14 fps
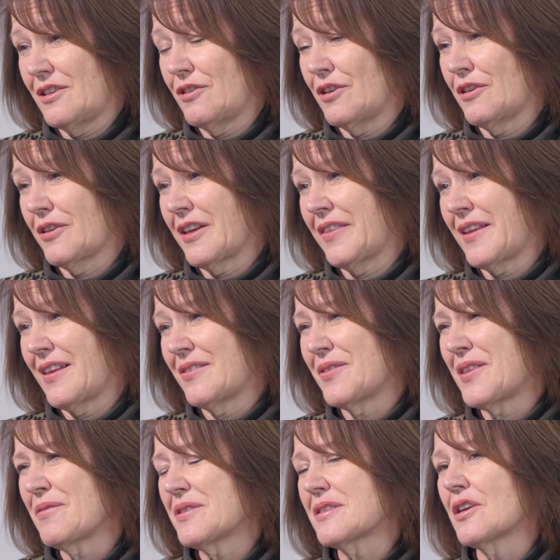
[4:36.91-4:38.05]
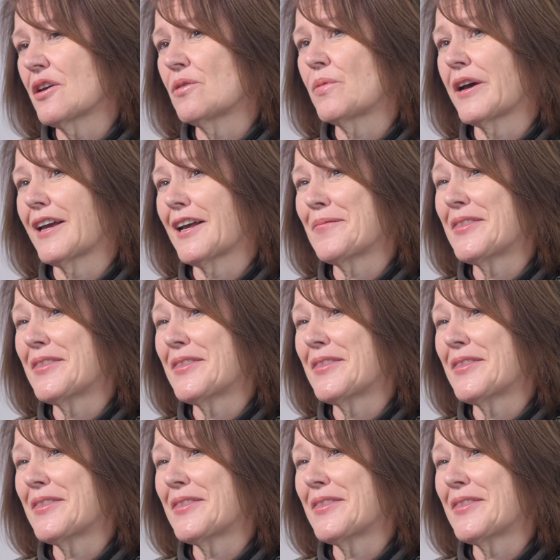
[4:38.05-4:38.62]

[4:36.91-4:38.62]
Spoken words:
you know, and there was no way.